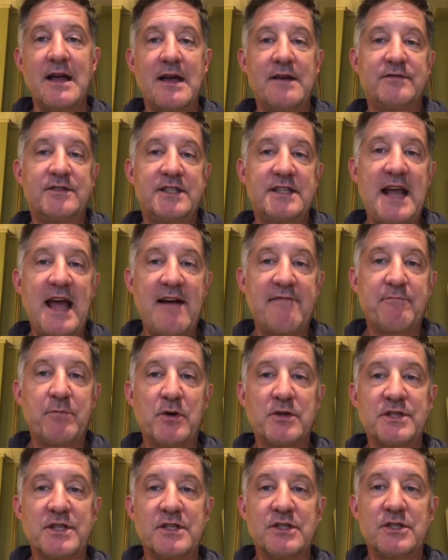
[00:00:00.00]
staff
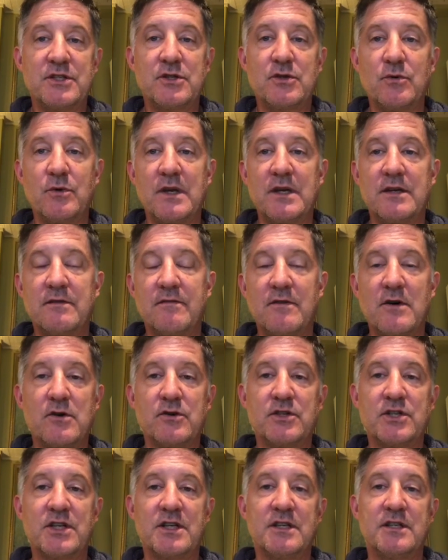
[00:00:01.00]
persons doing
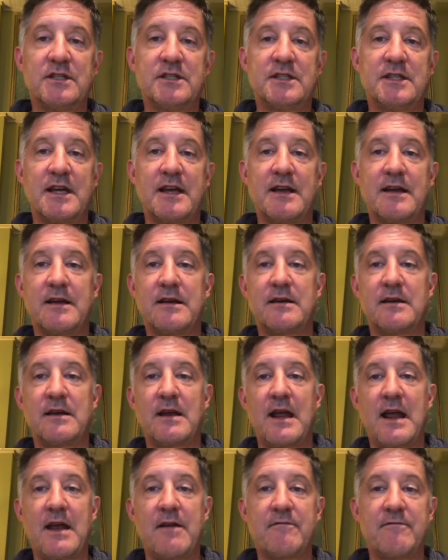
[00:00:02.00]
devotions
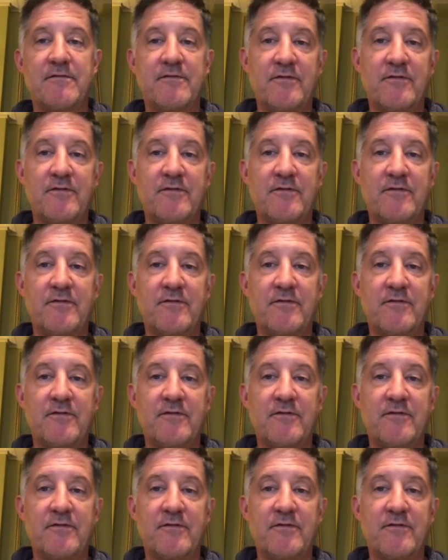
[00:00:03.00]
and